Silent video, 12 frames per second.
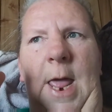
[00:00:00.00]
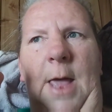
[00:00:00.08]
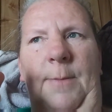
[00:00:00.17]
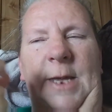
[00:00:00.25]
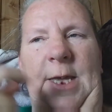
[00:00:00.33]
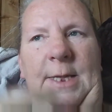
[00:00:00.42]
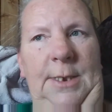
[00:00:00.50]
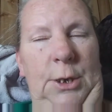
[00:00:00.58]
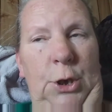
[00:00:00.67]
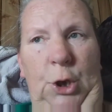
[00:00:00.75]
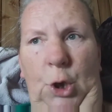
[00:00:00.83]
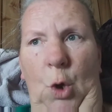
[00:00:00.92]
because it's
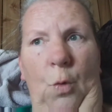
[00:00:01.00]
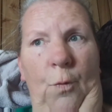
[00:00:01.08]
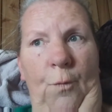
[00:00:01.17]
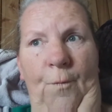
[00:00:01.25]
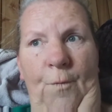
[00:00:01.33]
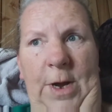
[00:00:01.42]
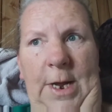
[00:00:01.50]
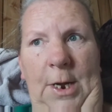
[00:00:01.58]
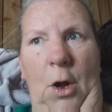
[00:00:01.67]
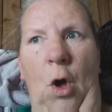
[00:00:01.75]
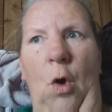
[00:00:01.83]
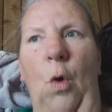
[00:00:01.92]
so
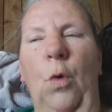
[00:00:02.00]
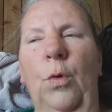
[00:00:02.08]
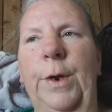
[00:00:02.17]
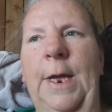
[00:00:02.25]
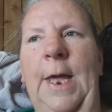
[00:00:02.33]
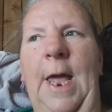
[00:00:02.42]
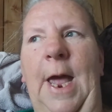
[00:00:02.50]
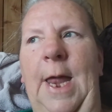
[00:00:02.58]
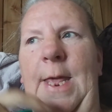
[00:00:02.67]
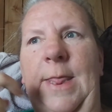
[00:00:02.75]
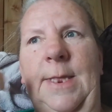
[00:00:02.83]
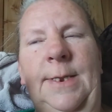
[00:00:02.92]
freaking cold.
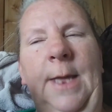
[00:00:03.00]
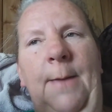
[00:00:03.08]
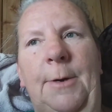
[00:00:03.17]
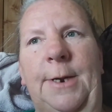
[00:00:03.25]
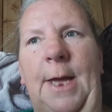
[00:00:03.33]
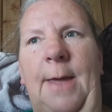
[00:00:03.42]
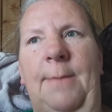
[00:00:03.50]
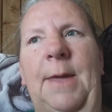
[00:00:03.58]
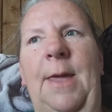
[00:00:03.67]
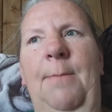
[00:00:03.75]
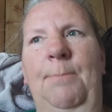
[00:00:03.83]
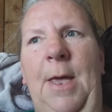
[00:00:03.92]
And in the summertime
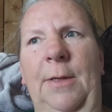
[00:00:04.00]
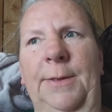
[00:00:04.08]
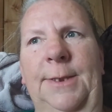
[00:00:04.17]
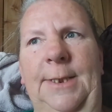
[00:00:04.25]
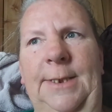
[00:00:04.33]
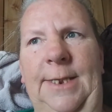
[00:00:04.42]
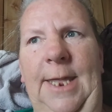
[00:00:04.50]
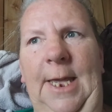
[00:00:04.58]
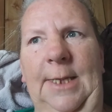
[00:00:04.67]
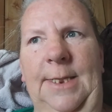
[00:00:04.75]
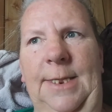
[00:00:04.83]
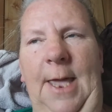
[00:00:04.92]
it melts the
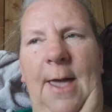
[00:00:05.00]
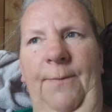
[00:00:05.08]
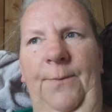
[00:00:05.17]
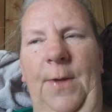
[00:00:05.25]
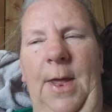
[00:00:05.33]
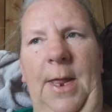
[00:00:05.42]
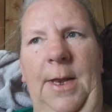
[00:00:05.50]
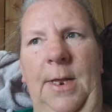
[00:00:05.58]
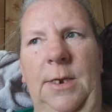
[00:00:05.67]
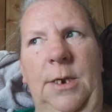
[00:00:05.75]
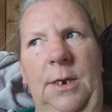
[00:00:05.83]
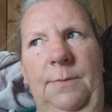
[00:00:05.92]
stick stuff and
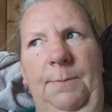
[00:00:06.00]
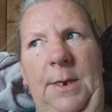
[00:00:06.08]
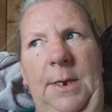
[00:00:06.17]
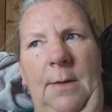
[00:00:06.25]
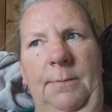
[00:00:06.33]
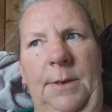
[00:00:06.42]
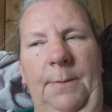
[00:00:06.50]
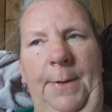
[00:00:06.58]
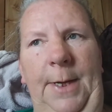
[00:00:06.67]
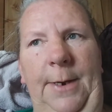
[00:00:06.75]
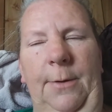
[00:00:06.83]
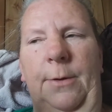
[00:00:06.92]
it just becomes a
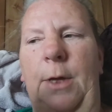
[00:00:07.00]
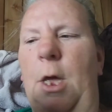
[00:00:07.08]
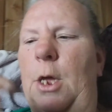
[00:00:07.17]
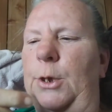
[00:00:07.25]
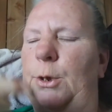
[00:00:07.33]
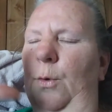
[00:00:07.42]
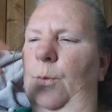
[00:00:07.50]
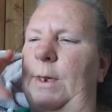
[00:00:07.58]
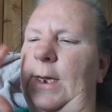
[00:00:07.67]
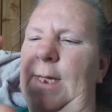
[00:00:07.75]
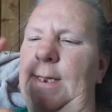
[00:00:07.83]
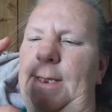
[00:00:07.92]
puddle. So
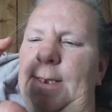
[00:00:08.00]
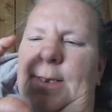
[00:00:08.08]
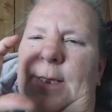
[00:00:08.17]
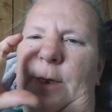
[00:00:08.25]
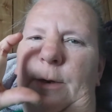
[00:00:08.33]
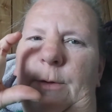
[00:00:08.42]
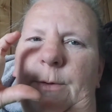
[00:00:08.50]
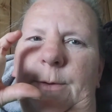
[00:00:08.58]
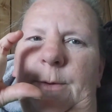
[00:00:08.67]
we get this little